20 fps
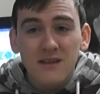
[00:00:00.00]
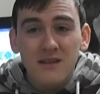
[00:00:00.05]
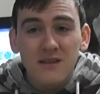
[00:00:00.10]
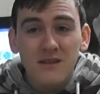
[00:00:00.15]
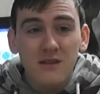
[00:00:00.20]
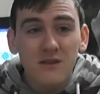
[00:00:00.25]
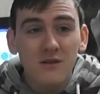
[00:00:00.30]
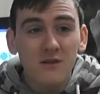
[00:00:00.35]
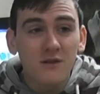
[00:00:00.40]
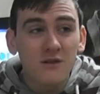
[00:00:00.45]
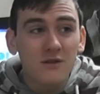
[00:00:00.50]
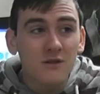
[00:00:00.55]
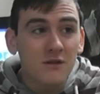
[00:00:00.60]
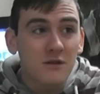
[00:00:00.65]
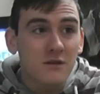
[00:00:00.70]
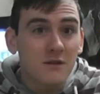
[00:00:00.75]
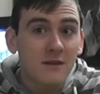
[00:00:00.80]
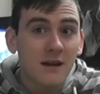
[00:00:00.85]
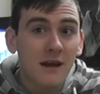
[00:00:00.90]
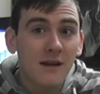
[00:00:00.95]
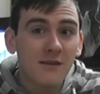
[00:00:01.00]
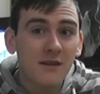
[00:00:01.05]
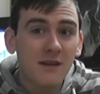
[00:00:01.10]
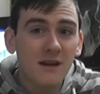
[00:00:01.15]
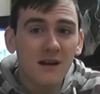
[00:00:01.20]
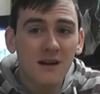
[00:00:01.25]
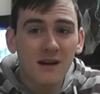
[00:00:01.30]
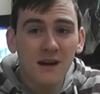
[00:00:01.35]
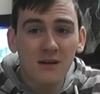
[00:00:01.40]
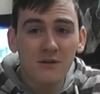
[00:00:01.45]
So, that's
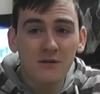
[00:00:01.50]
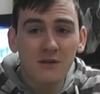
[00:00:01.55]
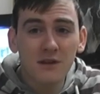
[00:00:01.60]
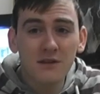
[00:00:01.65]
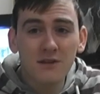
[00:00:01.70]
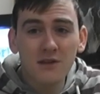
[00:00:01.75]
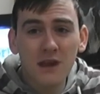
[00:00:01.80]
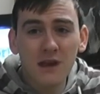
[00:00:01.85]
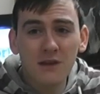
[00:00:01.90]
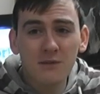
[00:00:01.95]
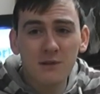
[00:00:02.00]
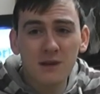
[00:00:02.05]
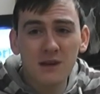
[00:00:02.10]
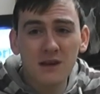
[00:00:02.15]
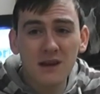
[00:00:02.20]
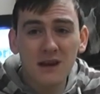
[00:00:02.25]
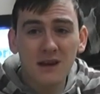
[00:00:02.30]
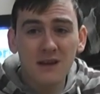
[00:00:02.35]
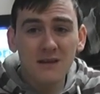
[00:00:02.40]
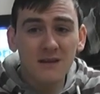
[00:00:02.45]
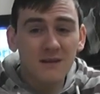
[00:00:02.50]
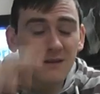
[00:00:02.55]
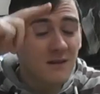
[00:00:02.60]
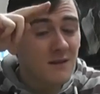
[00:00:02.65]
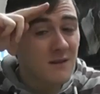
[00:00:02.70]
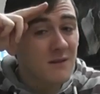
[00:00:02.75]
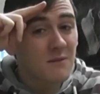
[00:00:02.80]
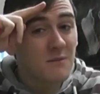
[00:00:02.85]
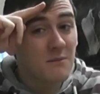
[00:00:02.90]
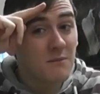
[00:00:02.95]
it. I'll see you next week.
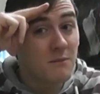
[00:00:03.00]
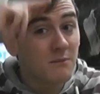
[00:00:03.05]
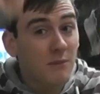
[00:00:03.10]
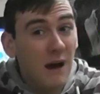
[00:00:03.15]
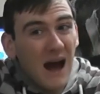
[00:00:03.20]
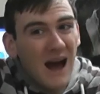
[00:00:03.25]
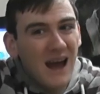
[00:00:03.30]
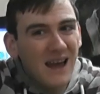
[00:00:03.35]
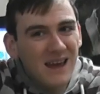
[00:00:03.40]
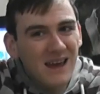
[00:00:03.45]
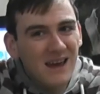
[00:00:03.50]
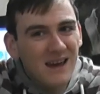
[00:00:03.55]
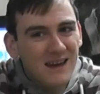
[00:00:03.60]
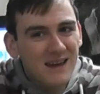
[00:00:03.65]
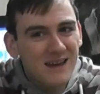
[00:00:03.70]
Bye!